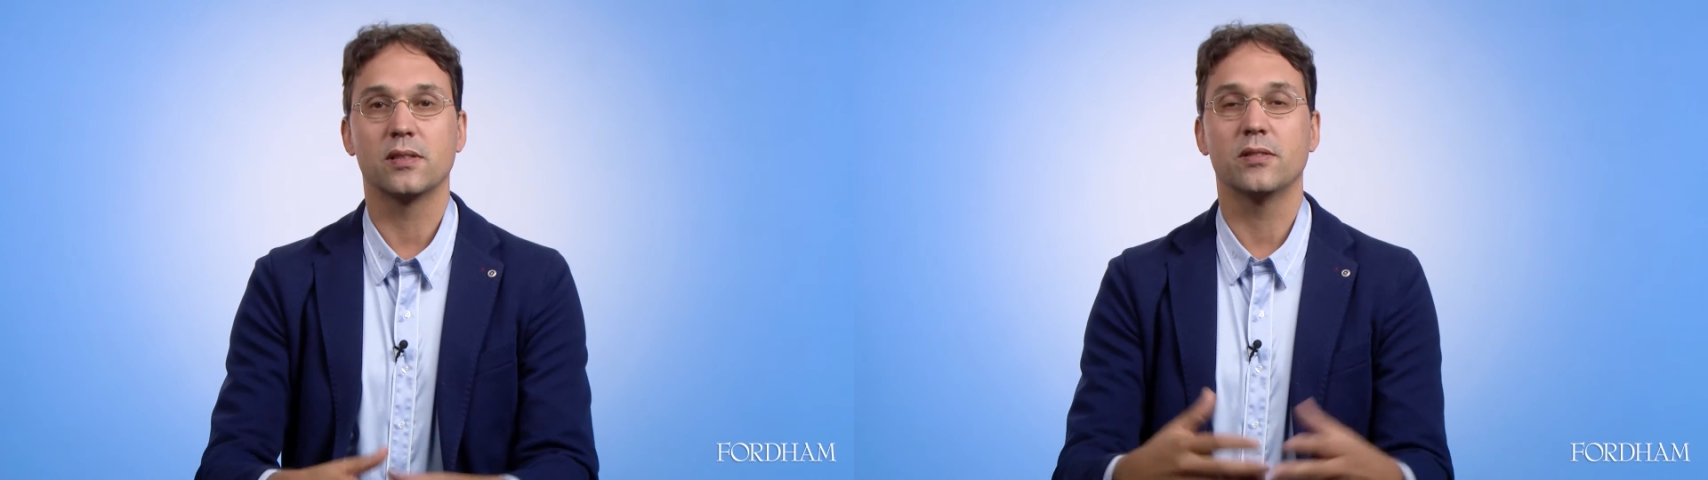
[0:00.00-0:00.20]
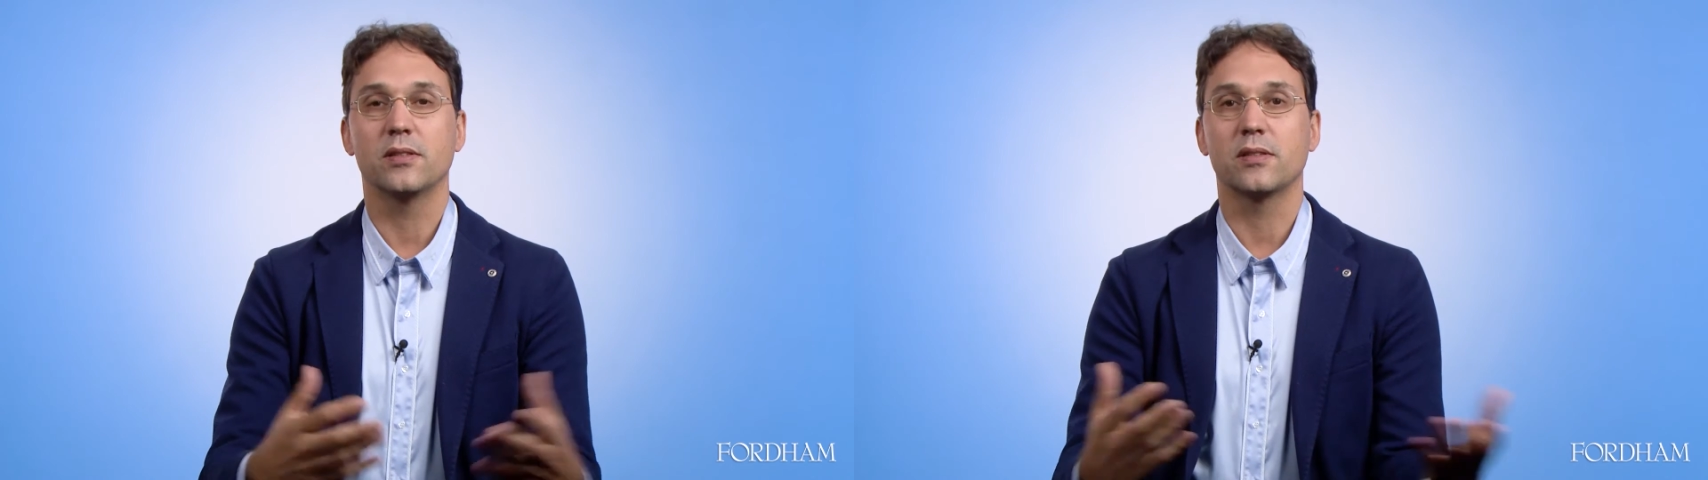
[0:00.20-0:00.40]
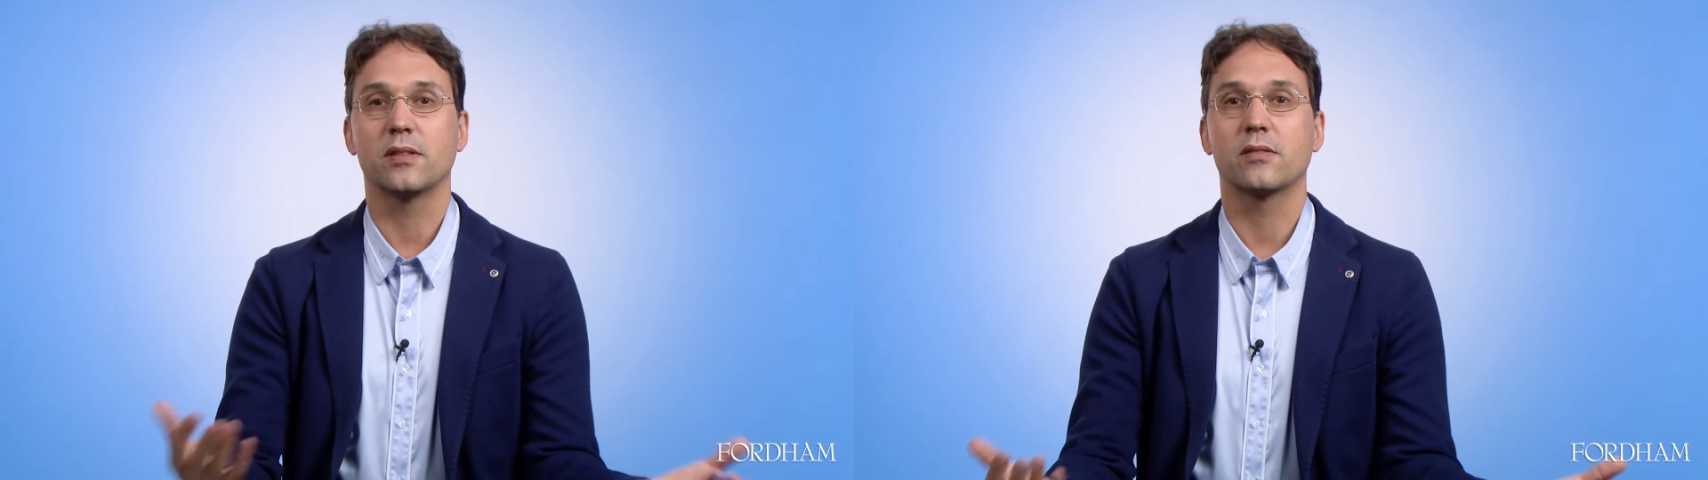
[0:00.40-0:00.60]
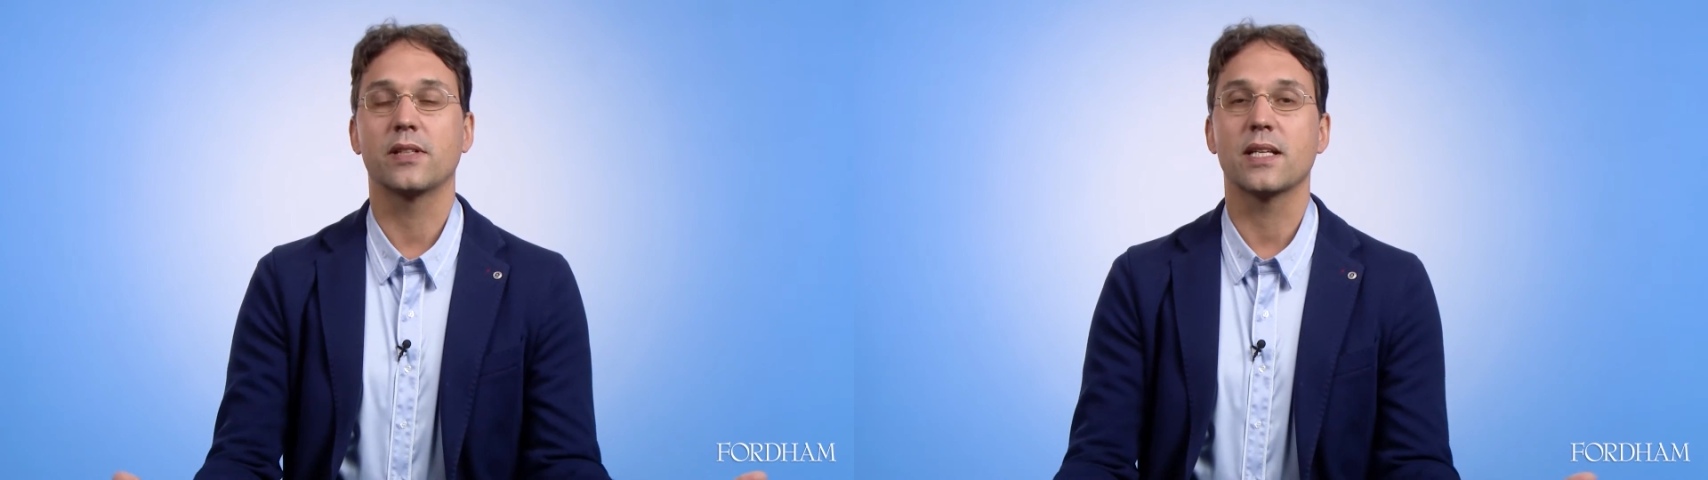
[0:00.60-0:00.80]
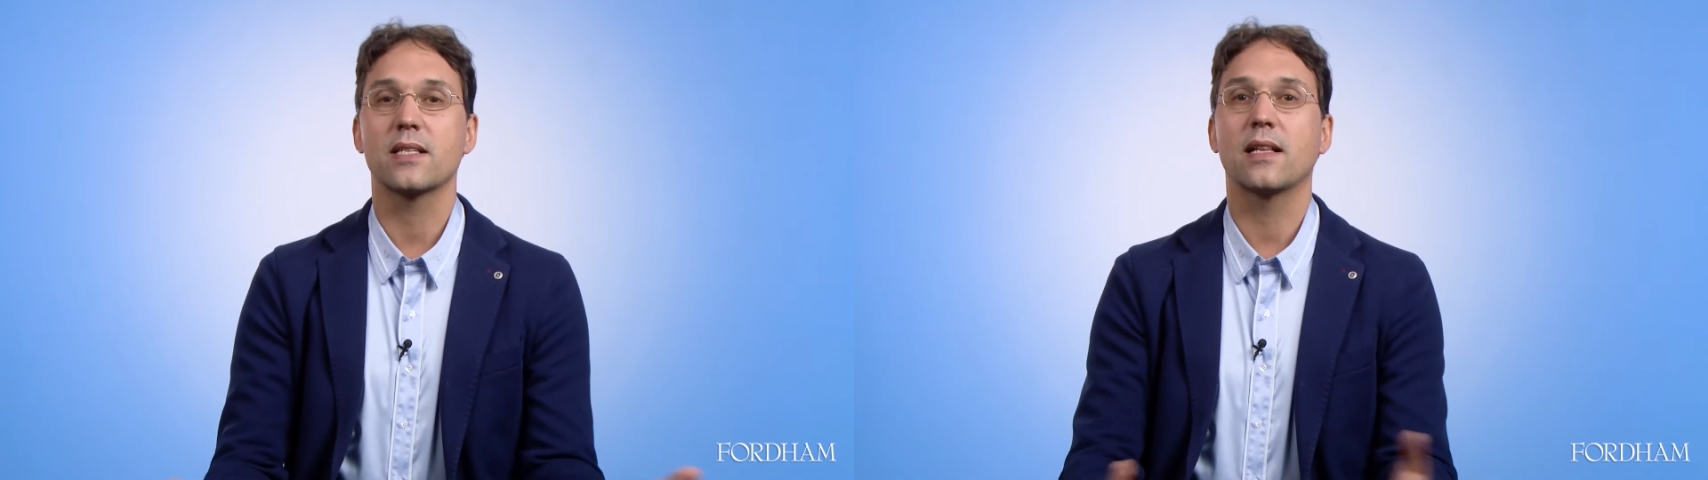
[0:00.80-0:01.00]
he
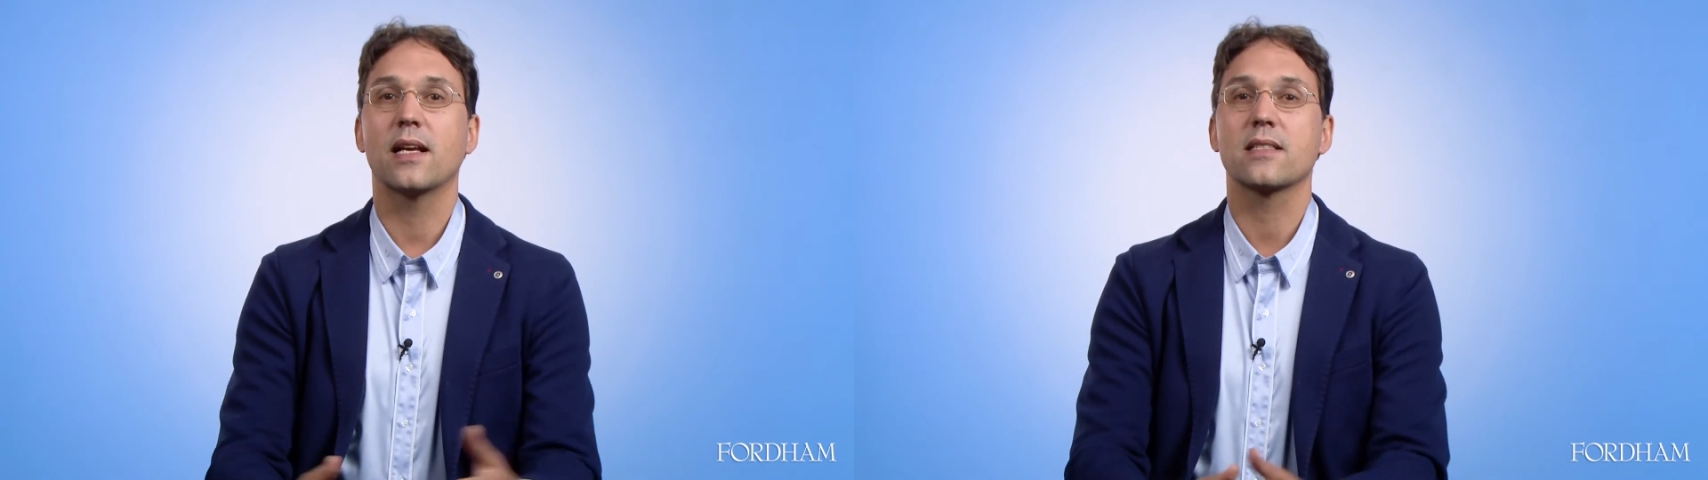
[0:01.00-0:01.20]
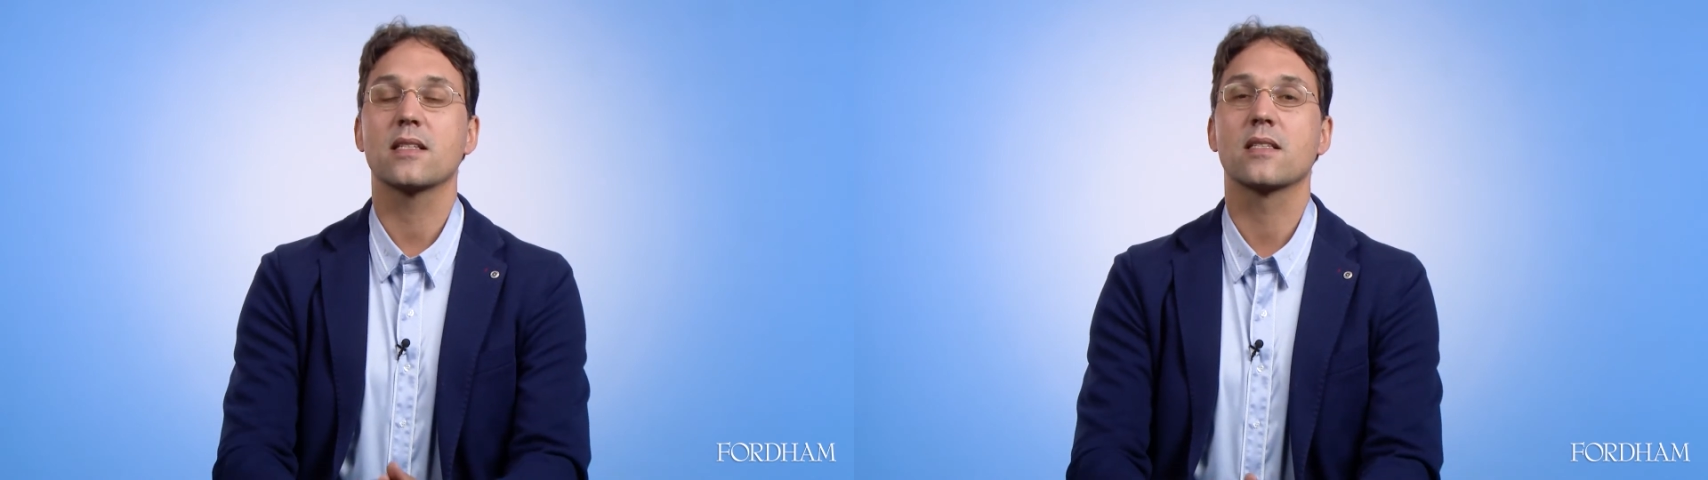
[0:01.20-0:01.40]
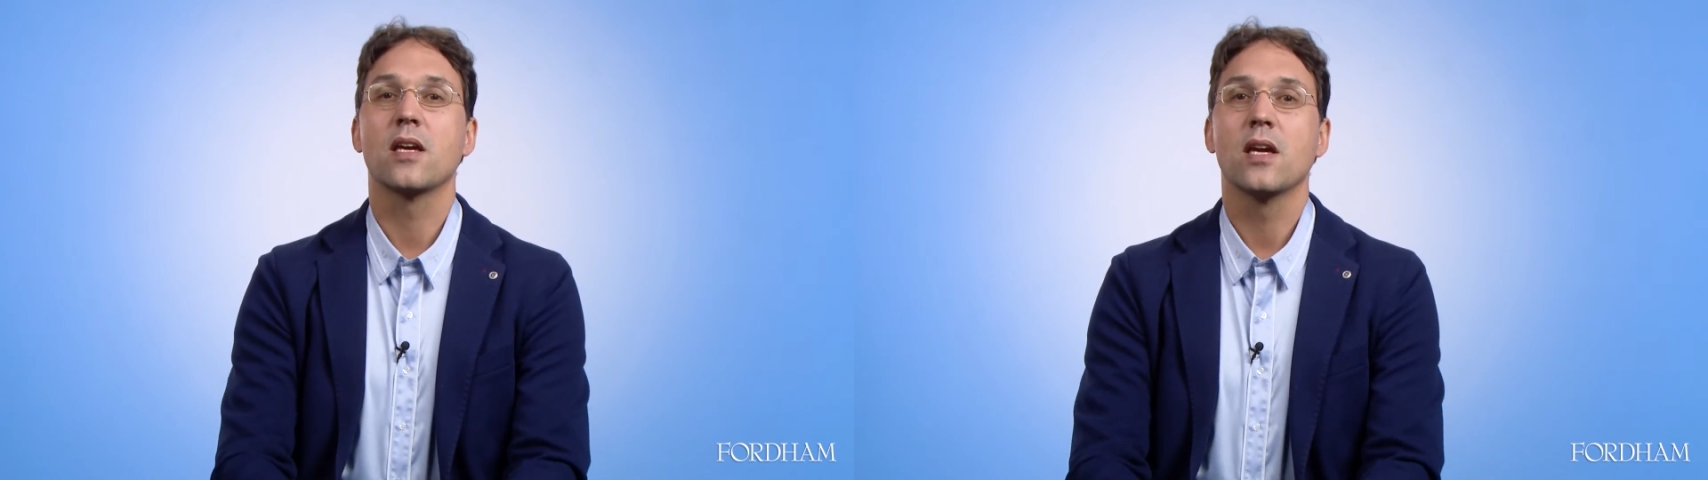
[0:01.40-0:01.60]
creates classes.